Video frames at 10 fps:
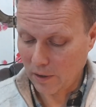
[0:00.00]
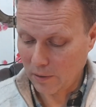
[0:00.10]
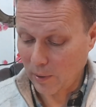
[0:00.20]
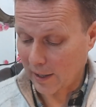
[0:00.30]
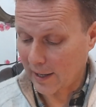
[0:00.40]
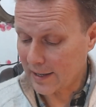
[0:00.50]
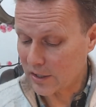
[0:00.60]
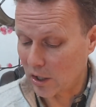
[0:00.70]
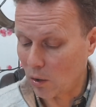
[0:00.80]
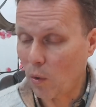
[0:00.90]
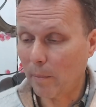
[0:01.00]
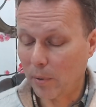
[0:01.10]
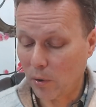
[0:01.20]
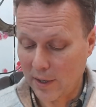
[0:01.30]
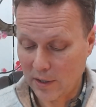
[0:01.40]
Well, I'll ask you, at what
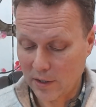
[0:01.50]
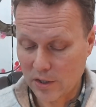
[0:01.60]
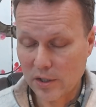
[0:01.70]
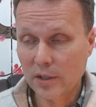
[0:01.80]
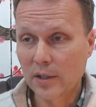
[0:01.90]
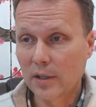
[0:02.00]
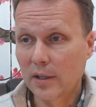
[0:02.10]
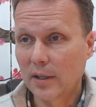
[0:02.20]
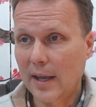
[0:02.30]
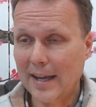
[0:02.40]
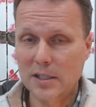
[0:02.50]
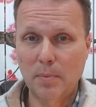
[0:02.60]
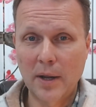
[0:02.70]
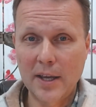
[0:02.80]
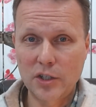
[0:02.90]
point does
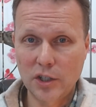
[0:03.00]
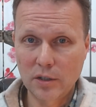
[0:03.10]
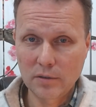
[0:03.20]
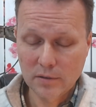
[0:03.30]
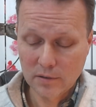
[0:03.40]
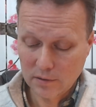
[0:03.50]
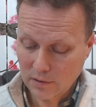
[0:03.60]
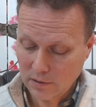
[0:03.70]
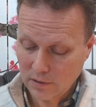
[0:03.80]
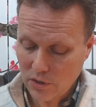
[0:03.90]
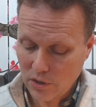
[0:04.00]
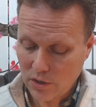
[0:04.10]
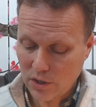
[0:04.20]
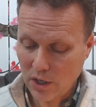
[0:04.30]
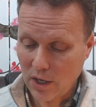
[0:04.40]
explanation
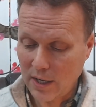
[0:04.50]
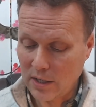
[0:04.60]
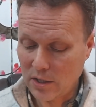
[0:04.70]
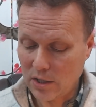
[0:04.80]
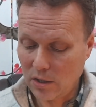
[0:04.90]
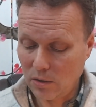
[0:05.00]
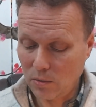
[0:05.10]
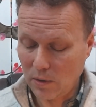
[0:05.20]
turn into